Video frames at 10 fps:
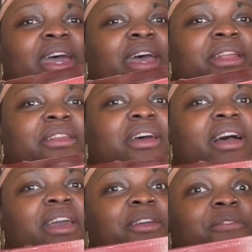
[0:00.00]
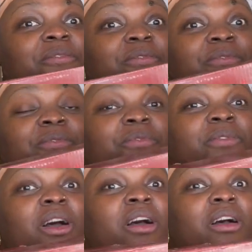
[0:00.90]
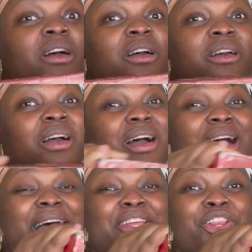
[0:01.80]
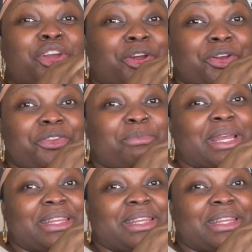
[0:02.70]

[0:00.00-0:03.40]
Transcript: and I uh, I learned my